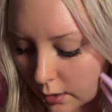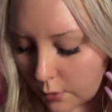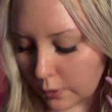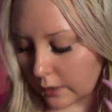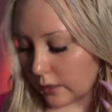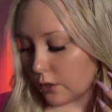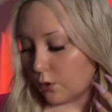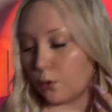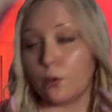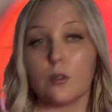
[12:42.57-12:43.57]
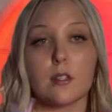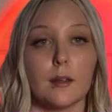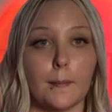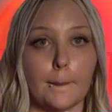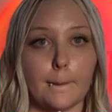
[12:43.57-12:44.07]
and we're gonna
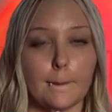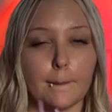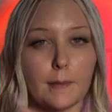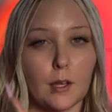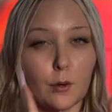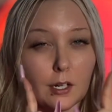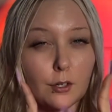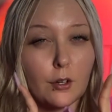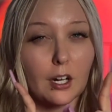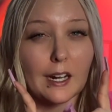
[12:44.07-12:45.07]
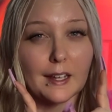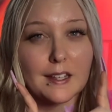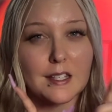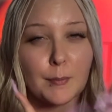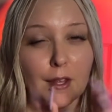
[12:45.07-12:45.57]
do your
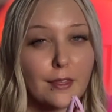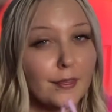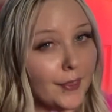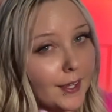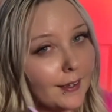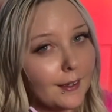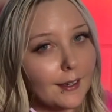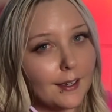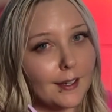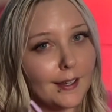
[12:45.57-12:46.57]
eyes, but I think